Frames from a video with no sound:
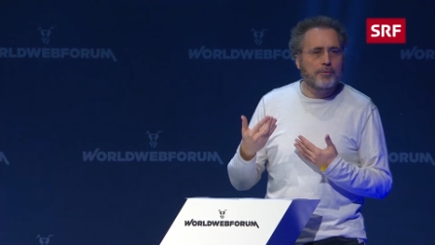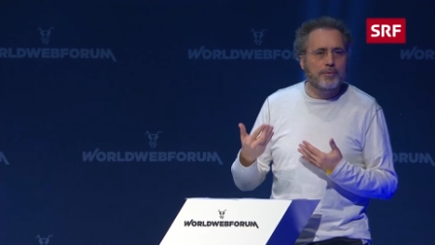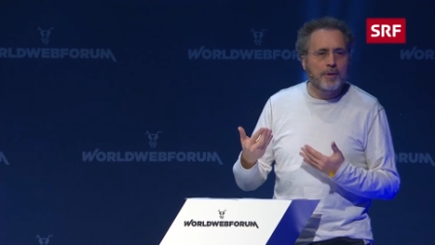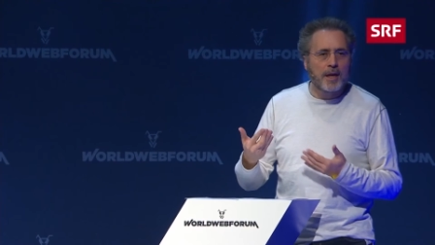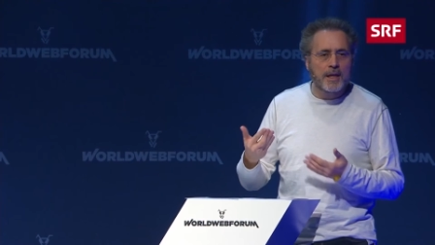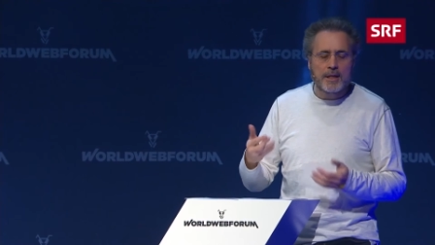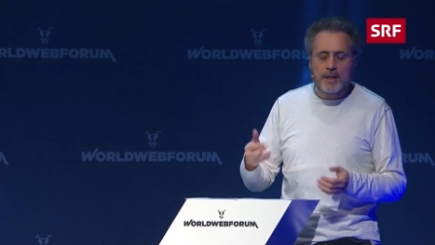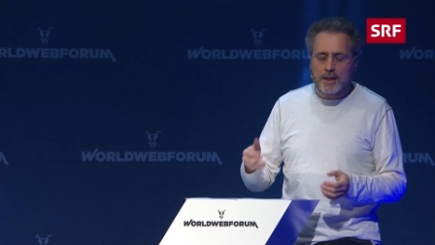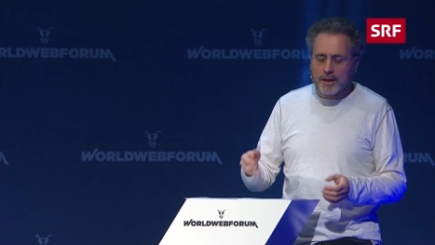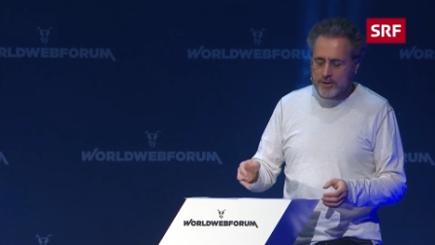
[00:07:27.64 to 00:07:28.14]

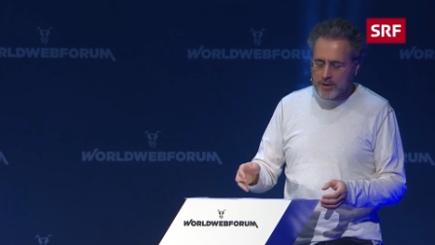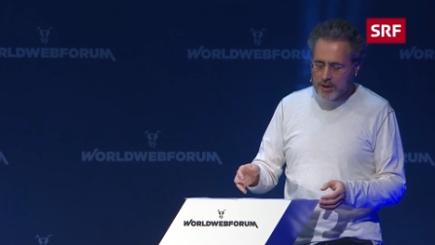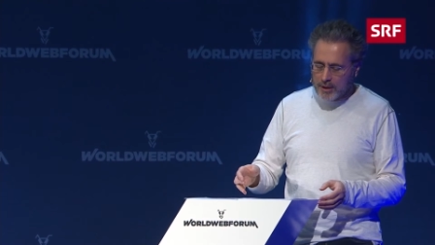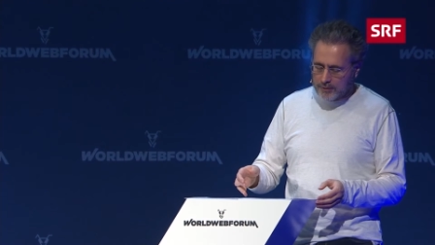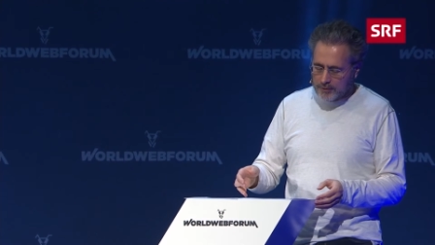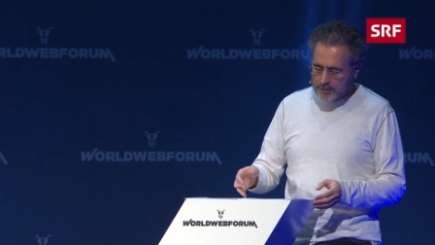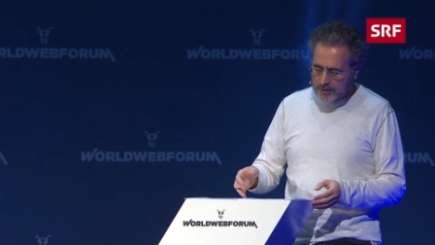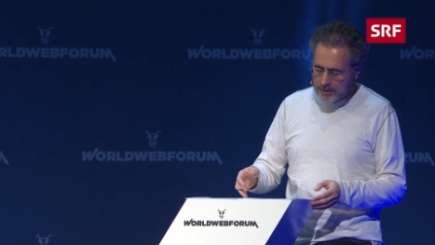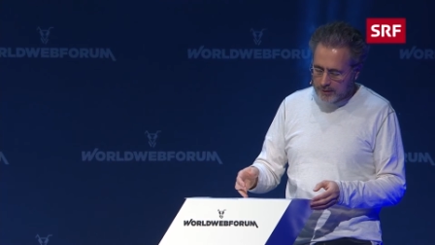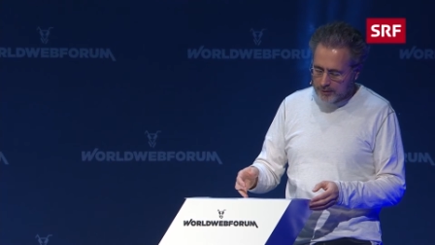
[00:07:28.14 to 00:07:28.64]
finding a
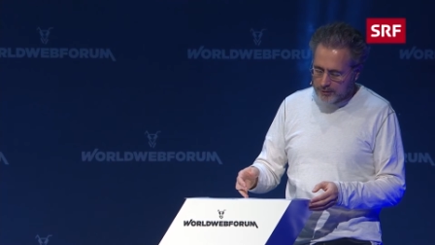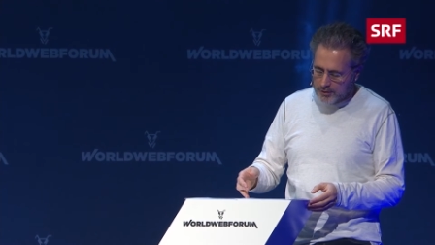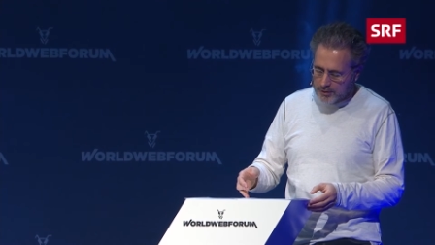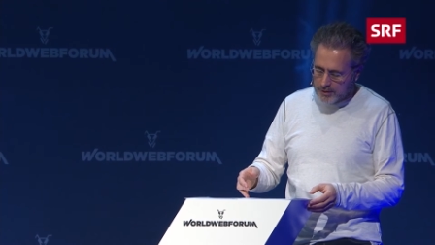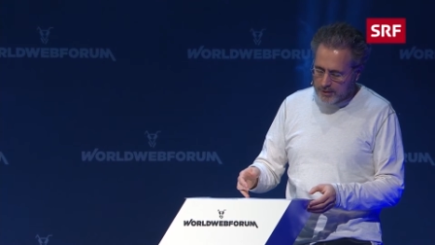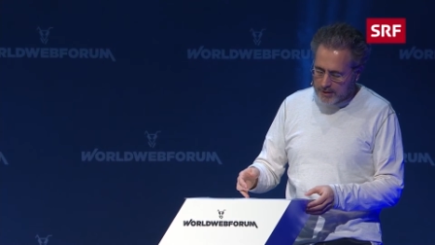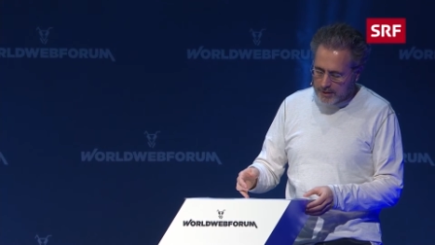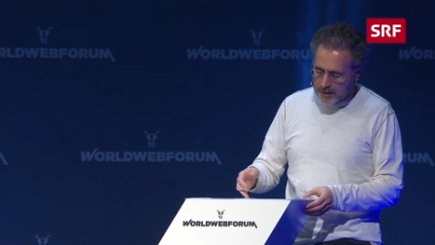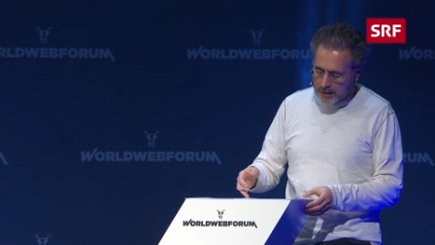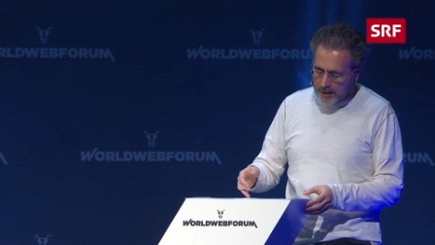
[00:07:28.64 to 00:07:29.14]
general
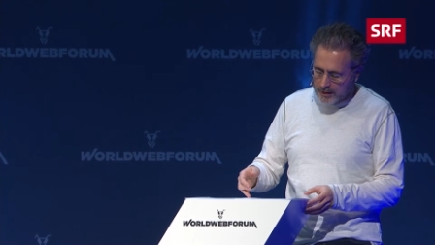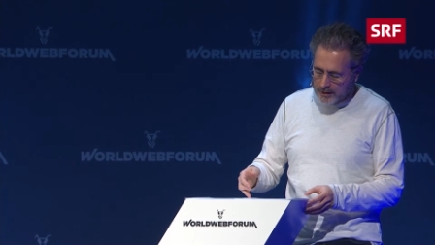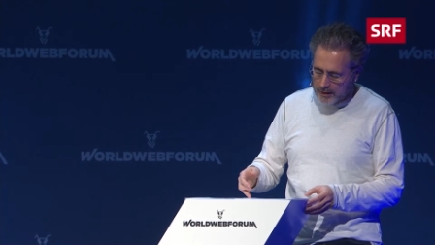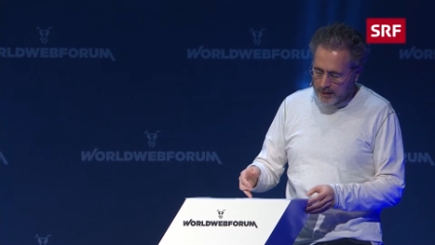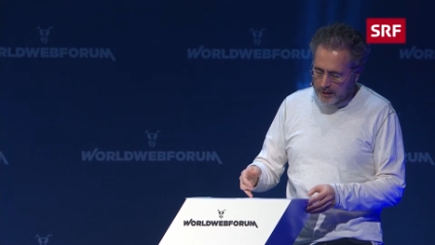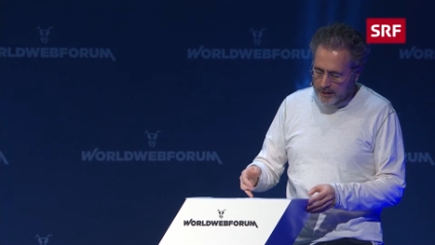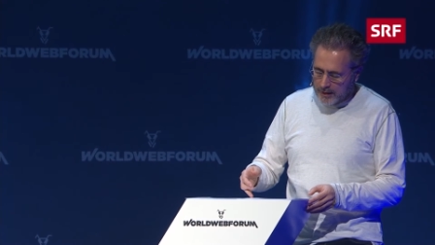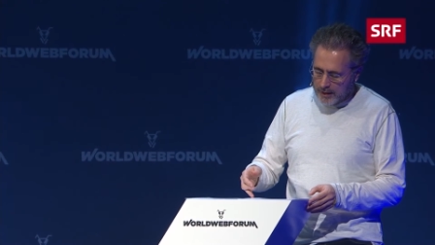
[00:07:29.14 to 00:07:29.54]
solution to that,